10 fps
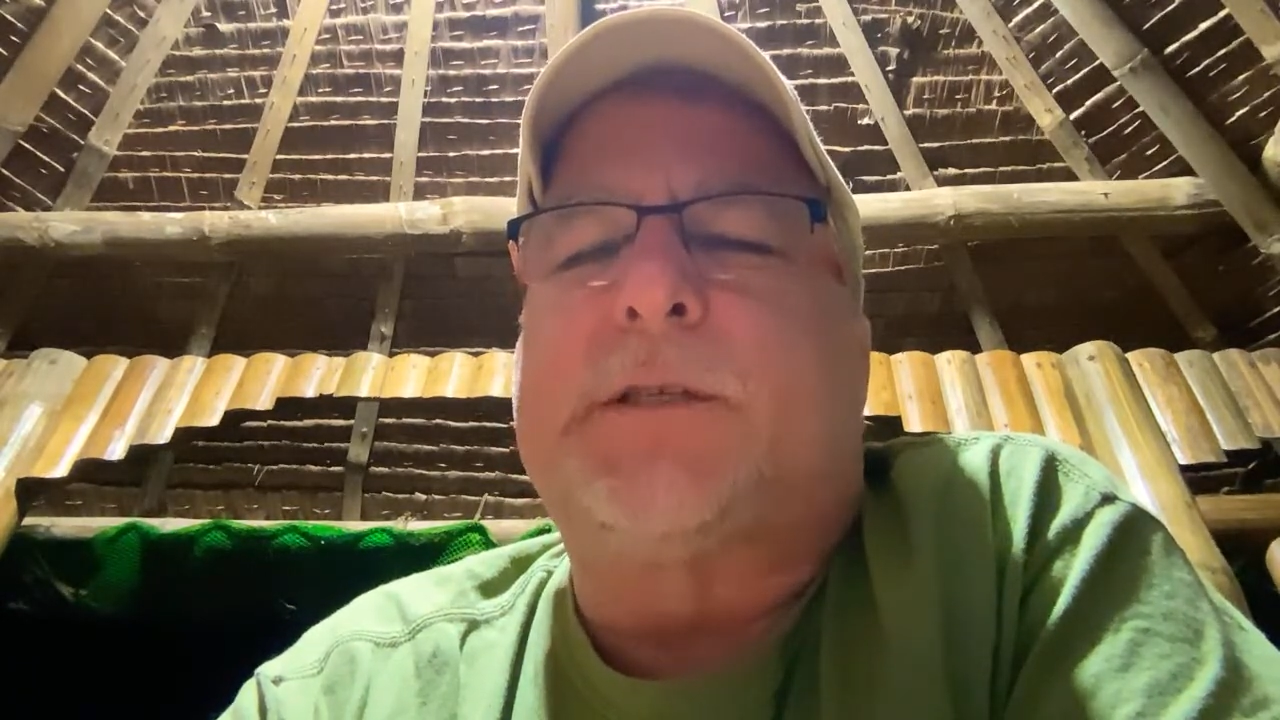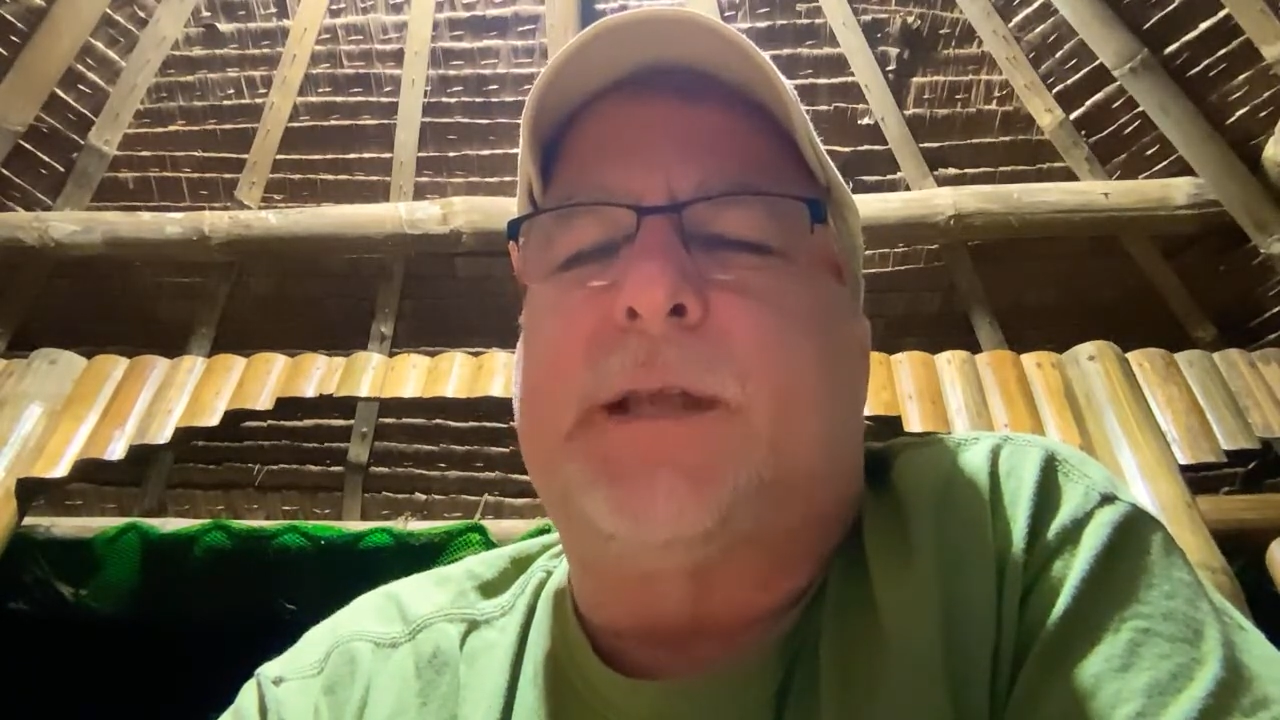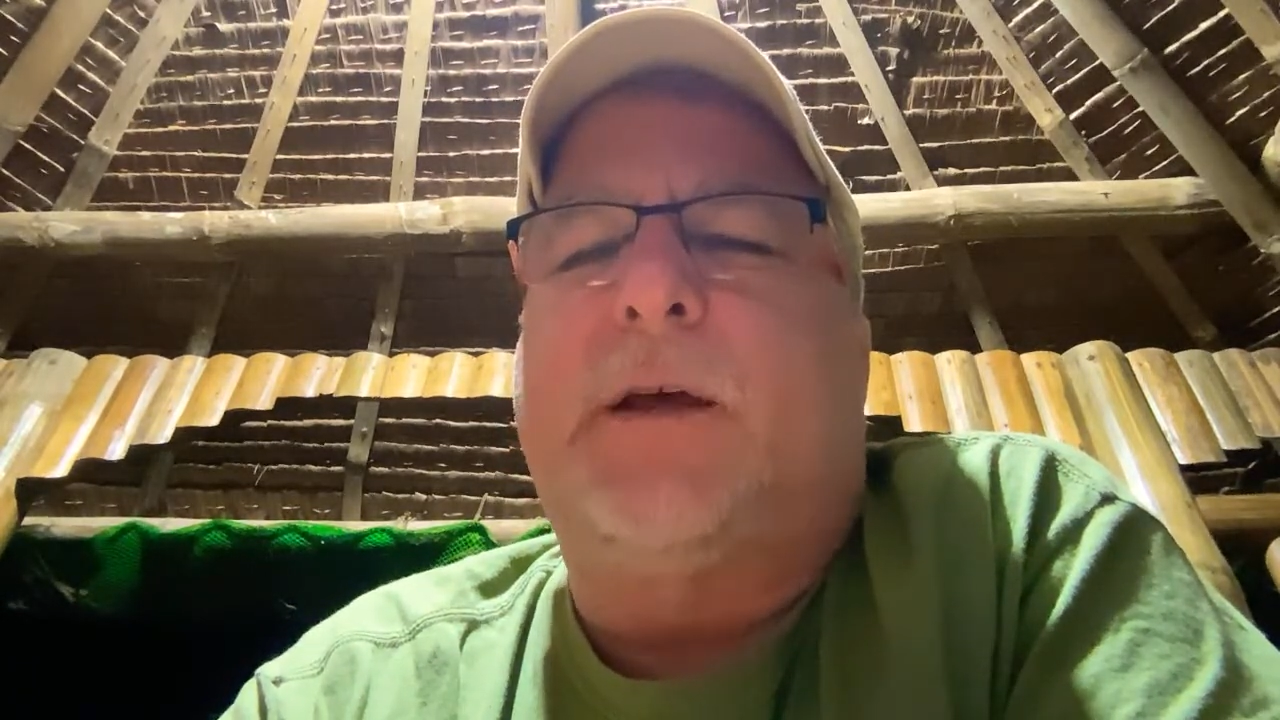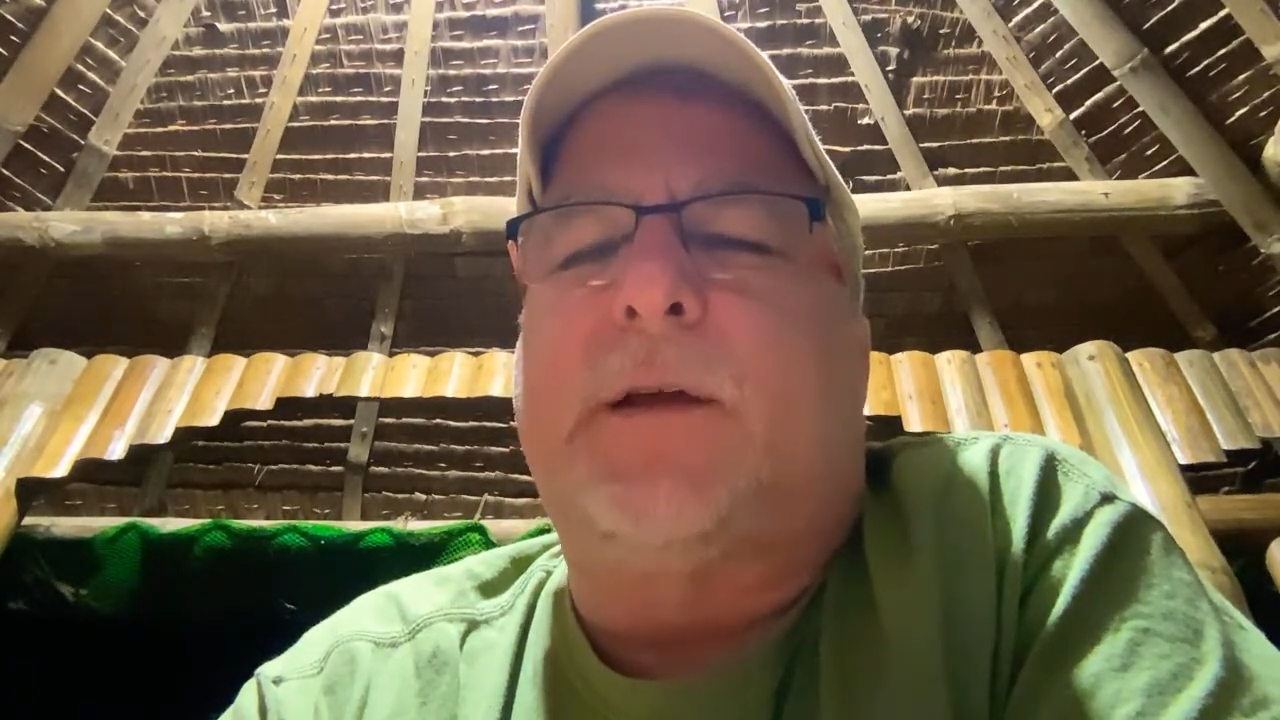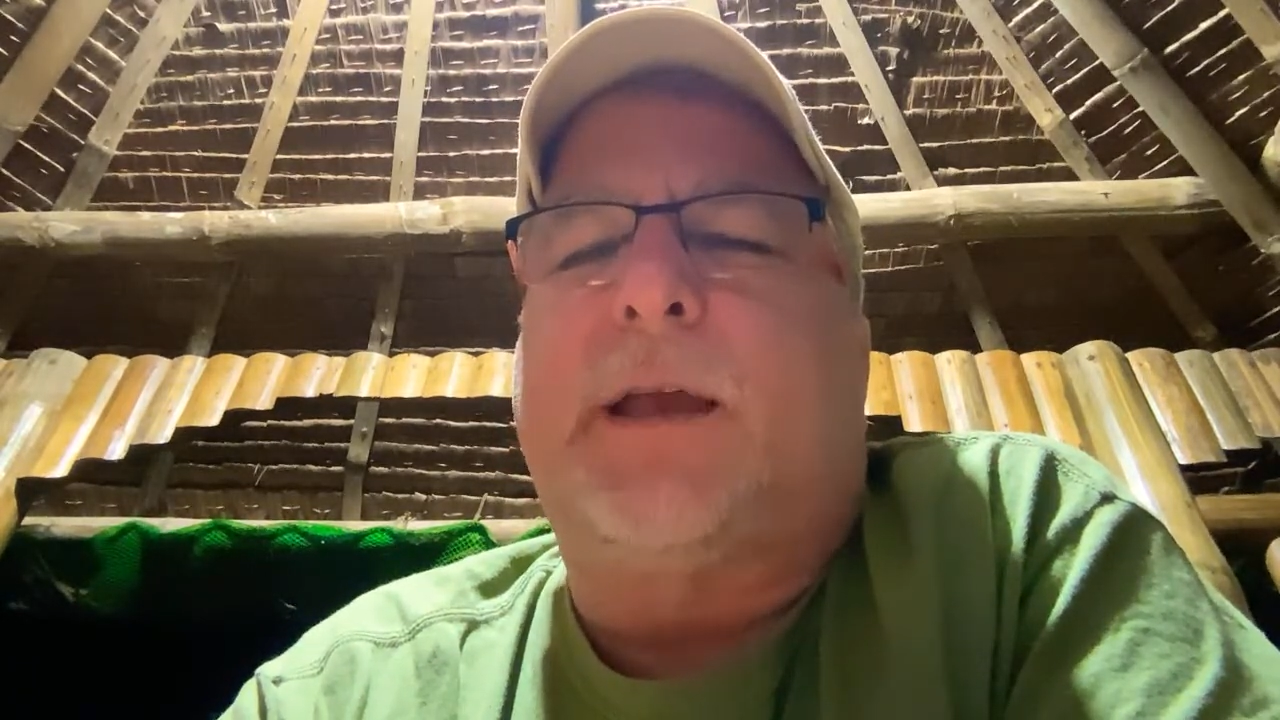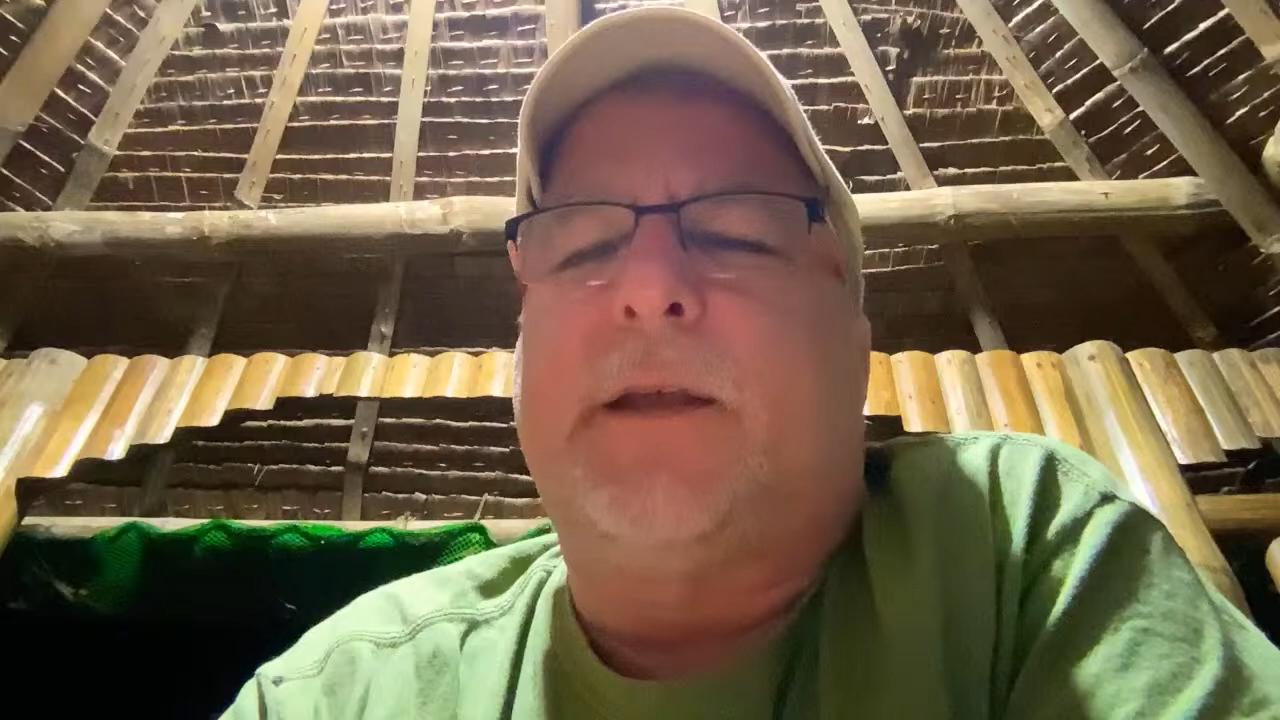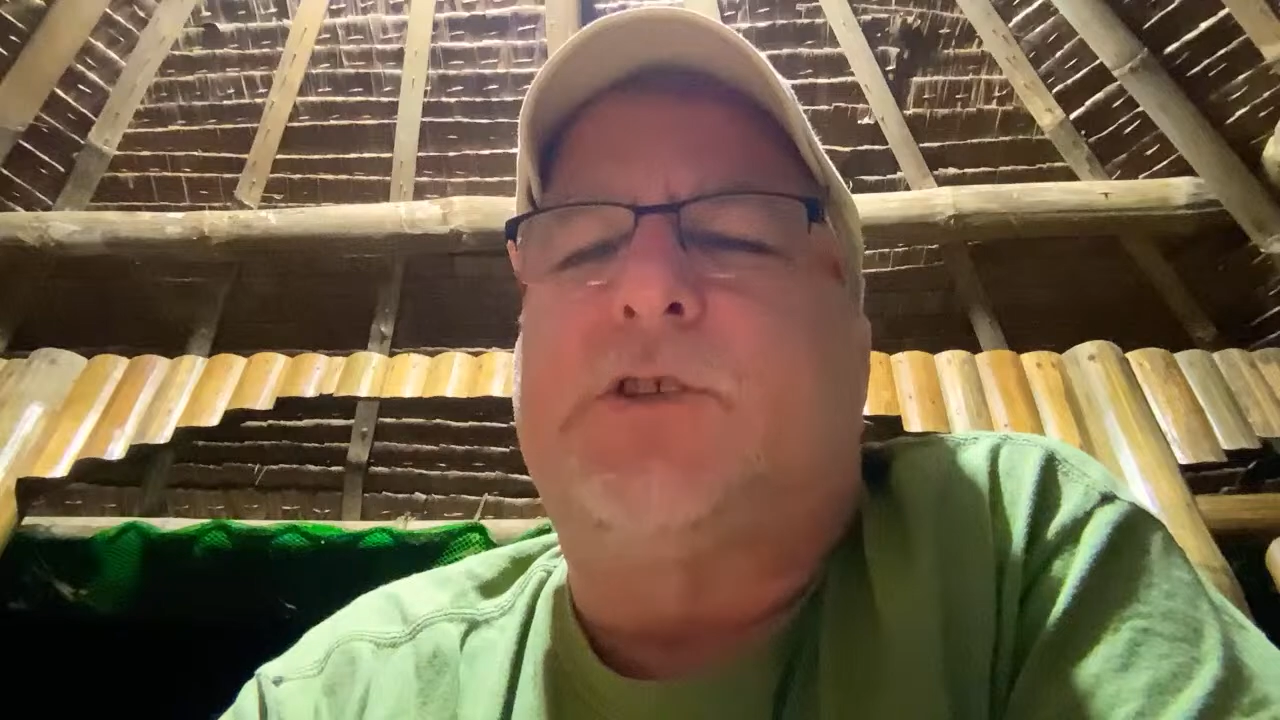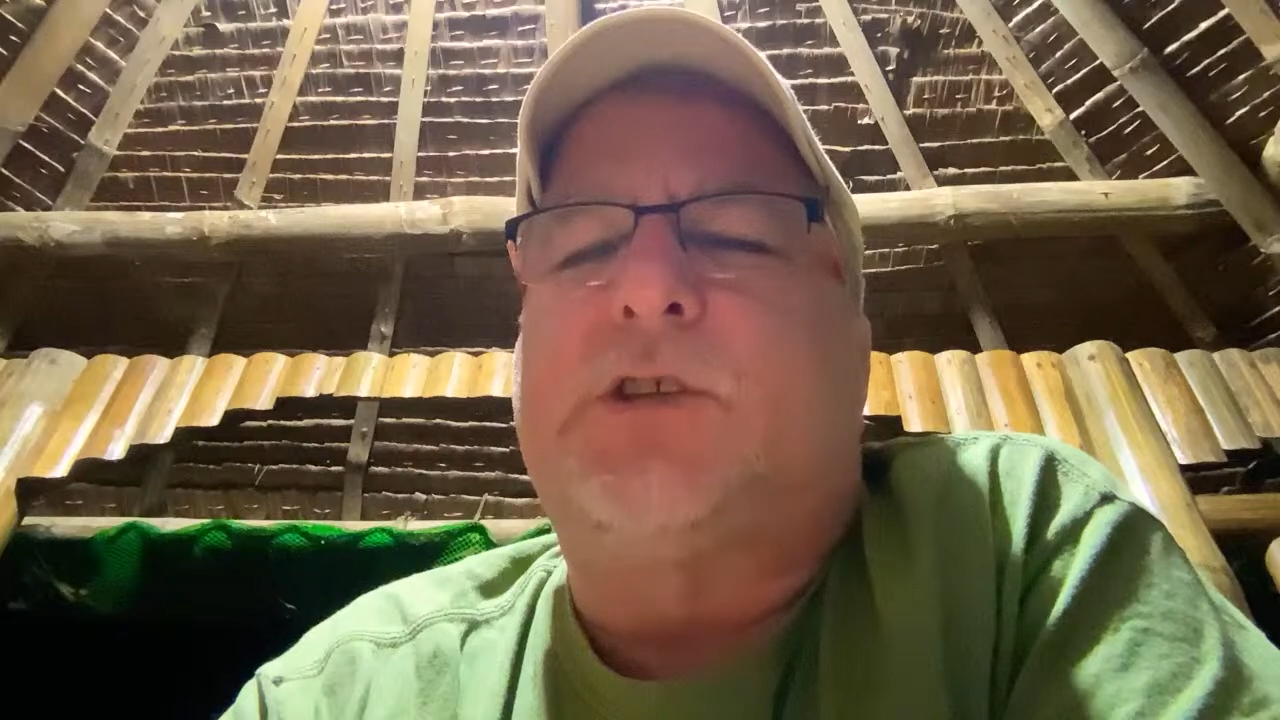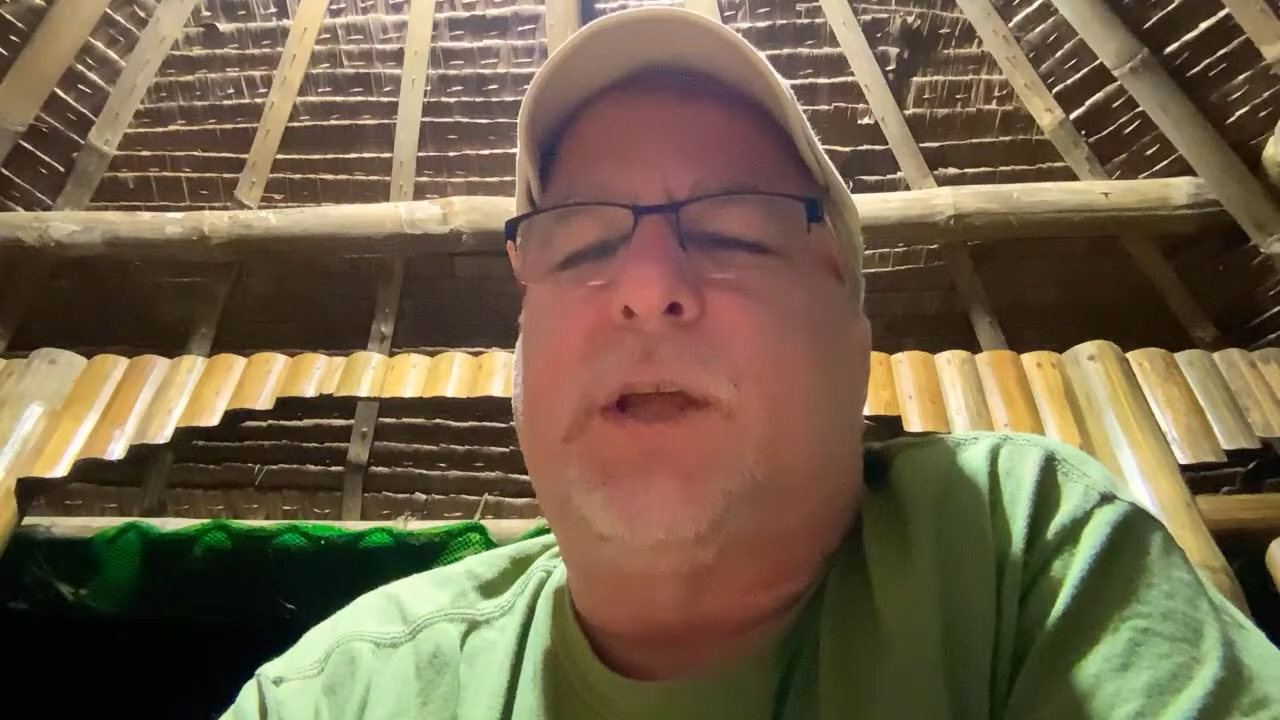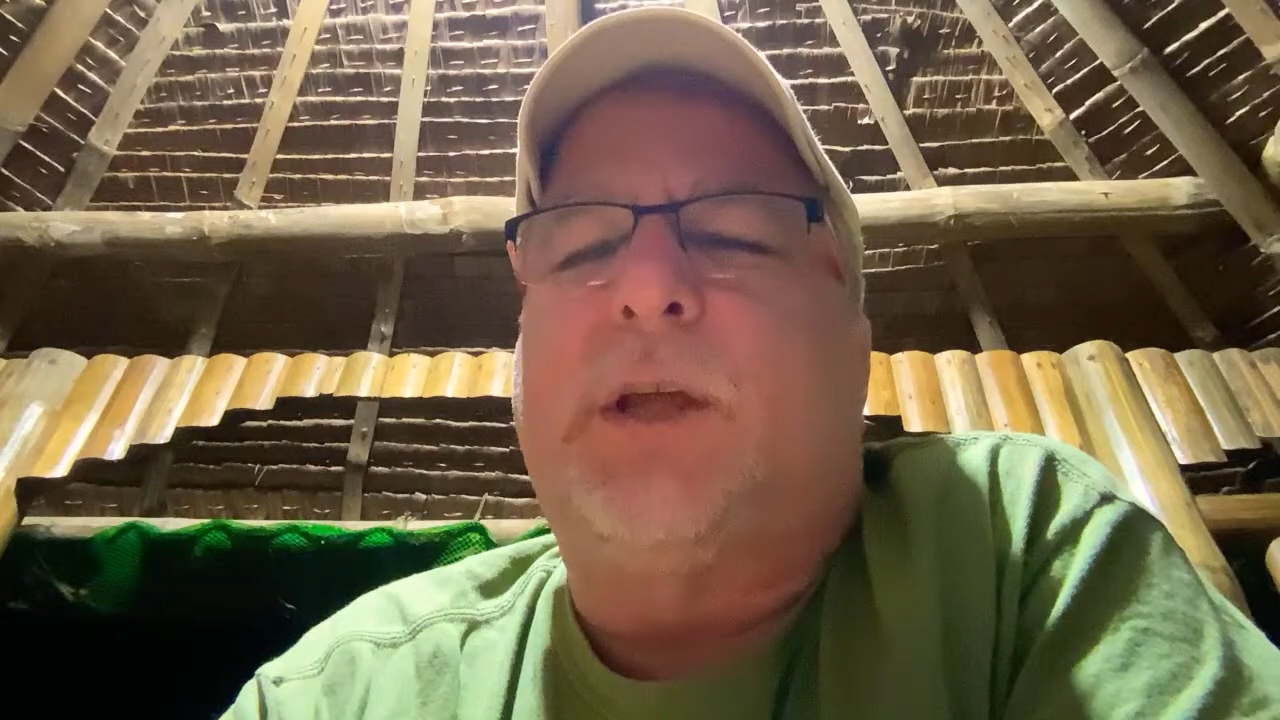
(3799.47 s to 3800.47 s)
Snail, get a cheap